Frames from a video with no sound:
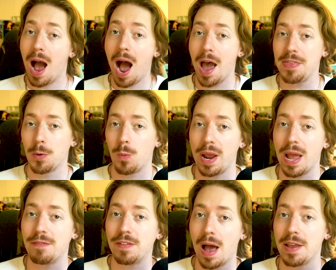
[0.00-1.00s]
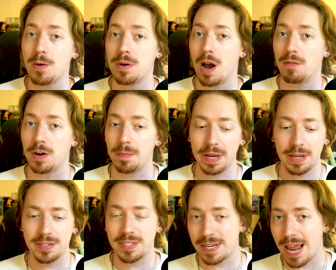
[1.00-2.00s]
Either way, I've got you covered
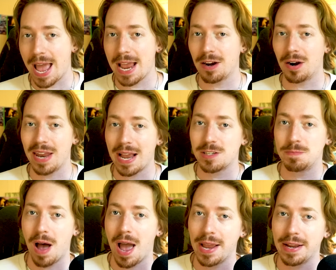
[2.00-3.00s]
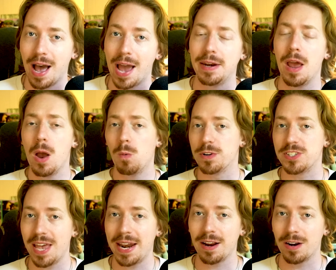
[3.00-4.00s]
because today in our next buying guide, we're
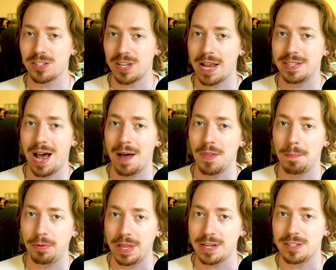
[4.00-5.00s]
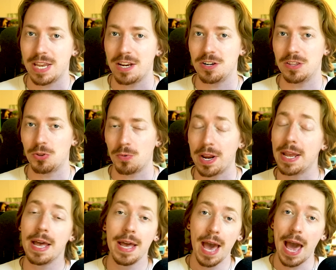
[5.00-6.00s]
setting our sights on the PlayStation 3.
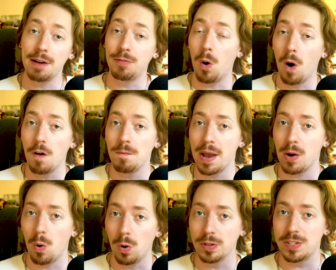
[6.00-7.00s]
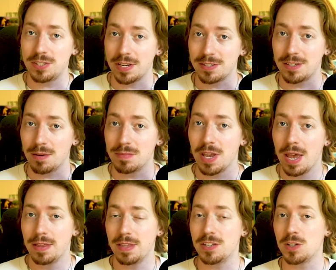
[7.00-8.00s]
Out of all of my old systems,
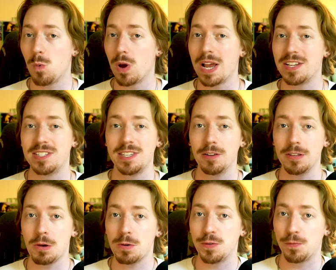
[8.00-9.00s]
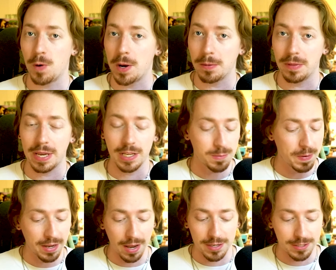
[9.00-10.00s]
this is one I still use frequently. It's
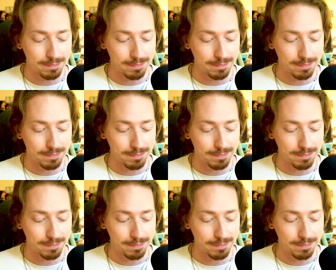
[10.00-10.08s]
because